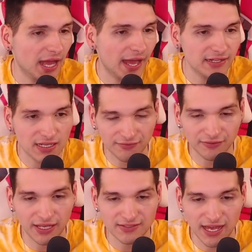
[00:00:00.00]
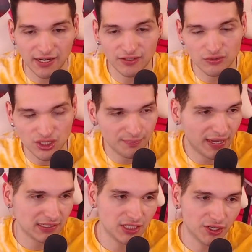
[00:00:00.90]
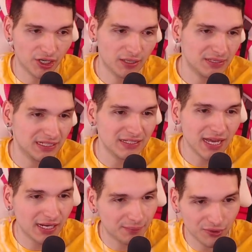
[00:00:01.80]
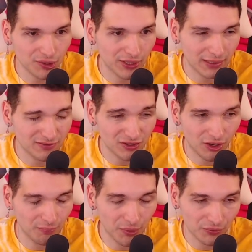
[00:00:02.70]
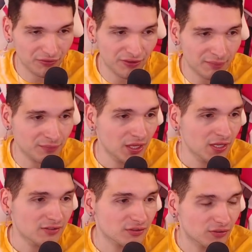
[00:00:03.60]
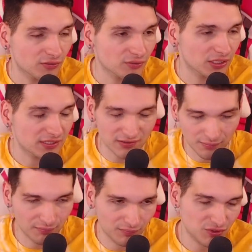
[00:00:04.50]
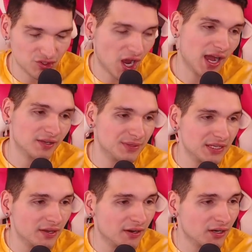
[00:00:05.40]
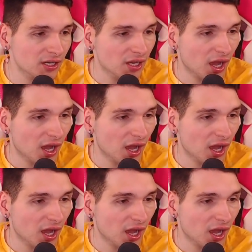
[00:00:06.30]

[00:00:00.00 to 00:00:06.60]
definitely has had a huge impact in her. I mean, he kind of programmed both of them. So it doesn't shock me here.